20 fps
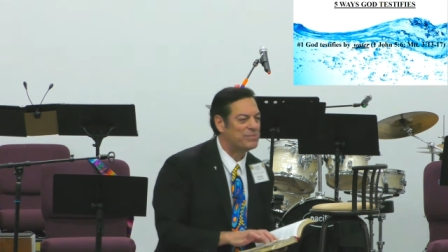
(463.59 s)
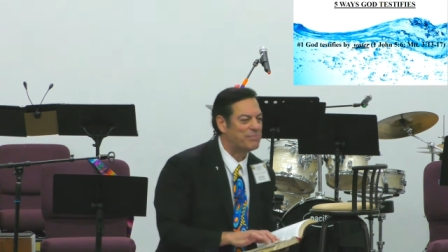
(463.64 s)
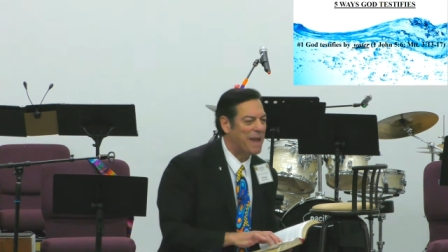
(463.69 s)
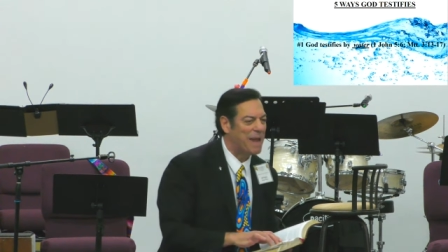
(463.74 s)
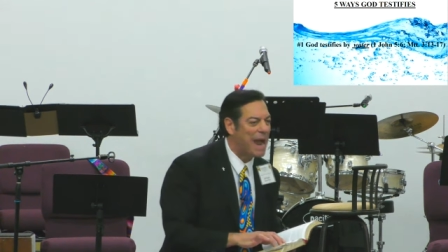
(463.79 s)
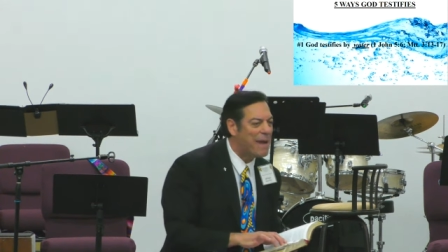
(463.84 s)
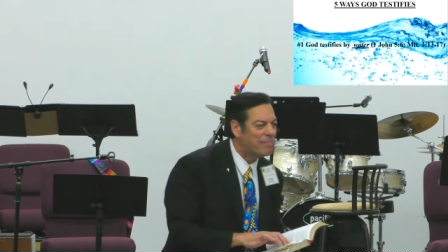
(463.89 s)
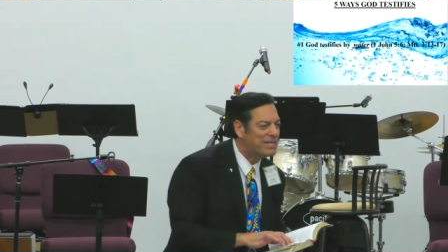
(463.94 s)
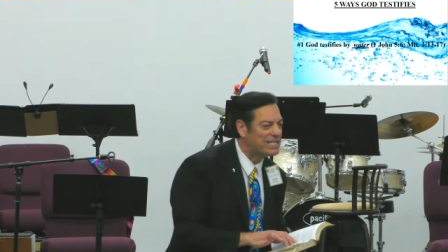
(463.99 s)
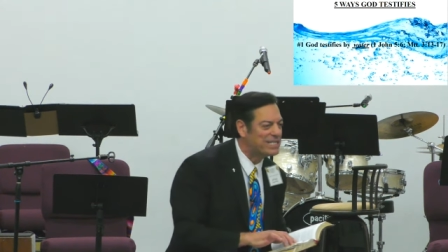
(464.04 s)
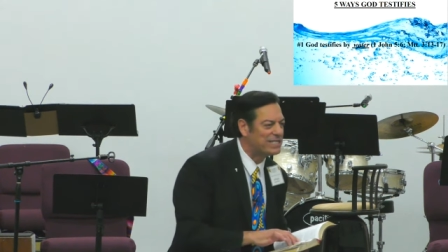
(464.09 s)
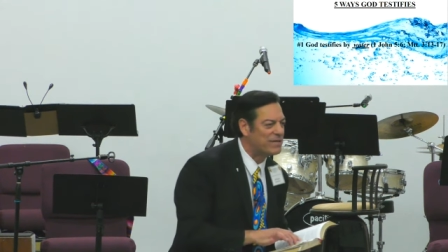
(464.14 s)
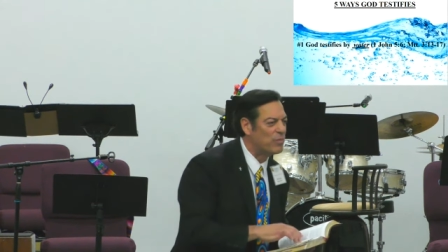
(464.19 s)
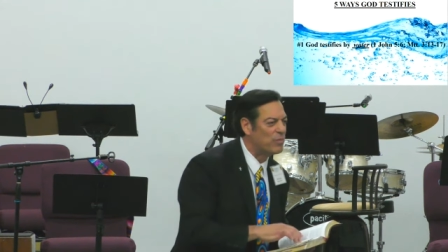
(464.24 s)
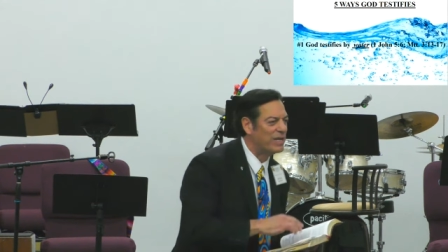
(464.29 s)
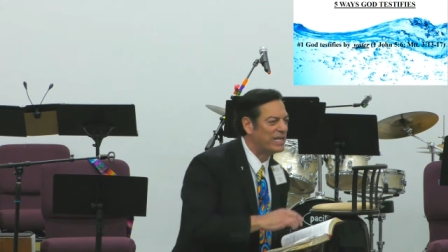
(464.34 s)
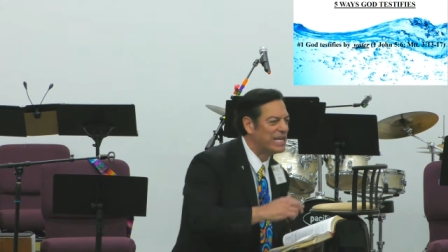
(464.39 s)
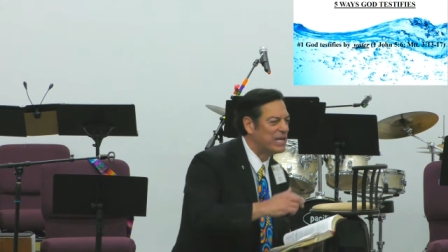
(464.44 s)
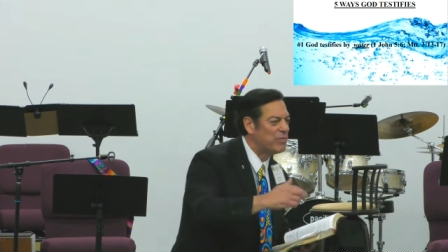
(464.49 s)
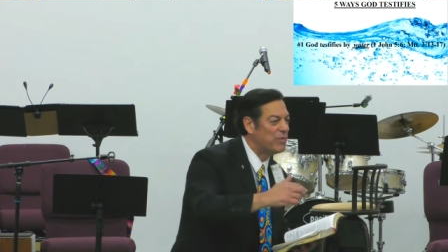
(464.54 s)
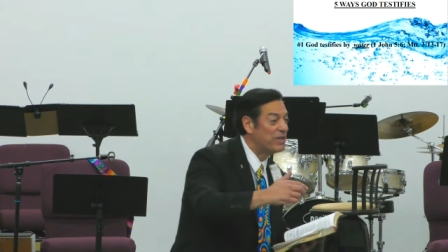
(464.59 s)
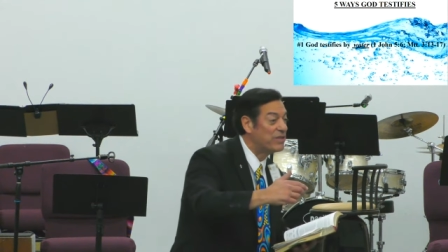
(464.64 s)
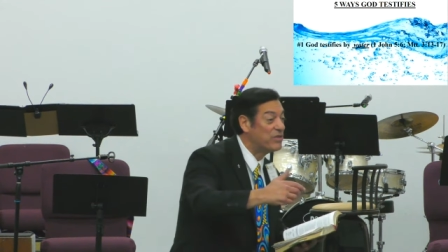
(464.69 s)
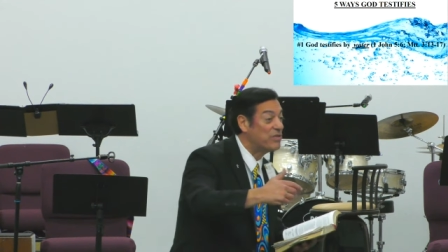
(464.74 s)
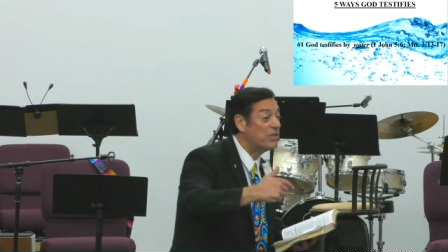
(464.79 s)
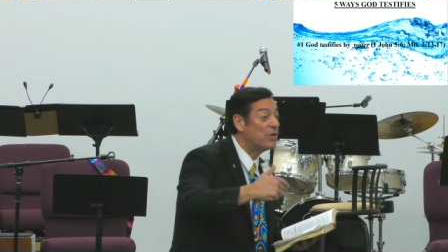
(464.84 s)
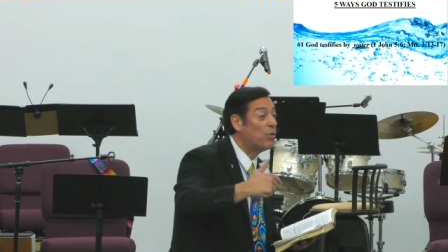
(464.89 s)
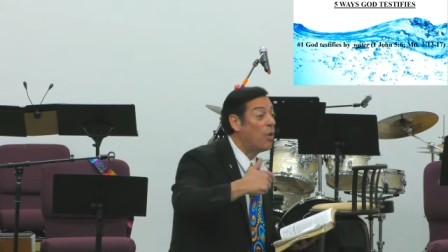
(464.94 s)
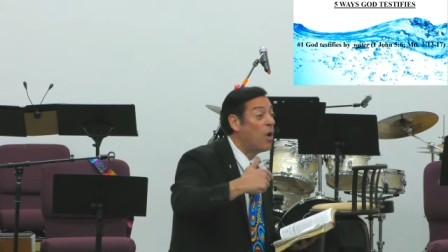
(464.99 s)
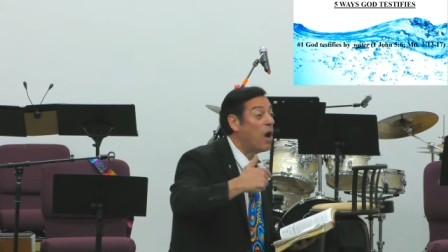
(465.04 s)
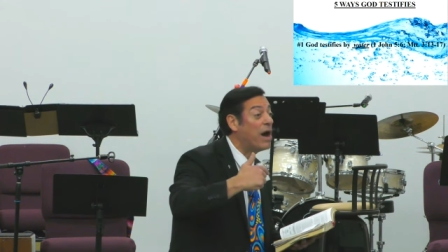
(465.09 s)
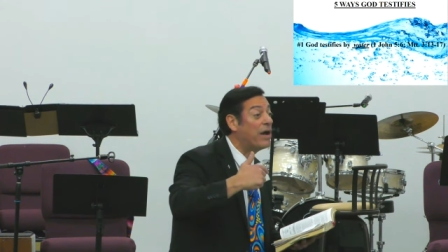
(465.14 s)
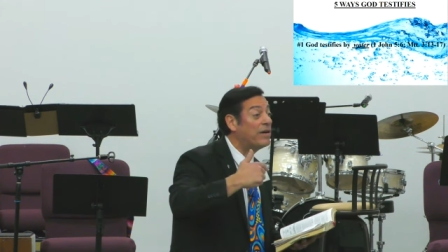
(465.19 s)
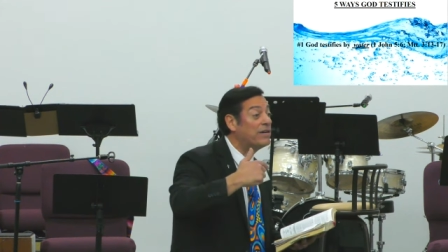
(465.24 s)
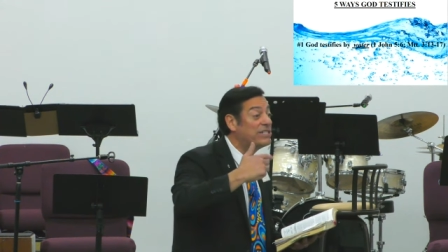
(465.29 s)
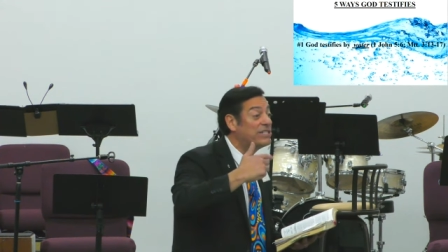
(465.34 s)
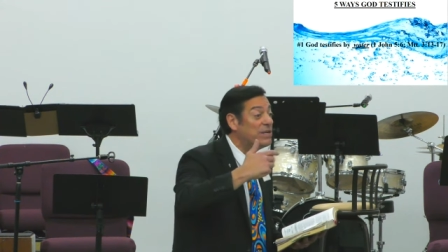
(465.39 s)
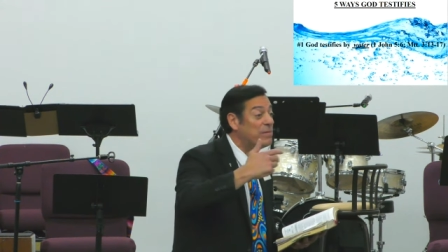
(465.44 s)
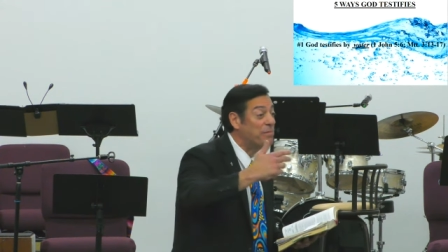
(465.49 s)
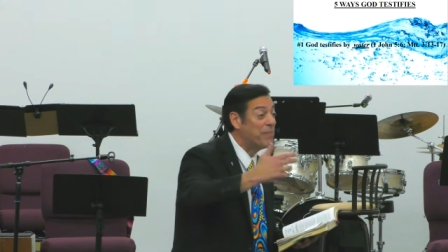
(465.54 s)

baptism when he went through the waters of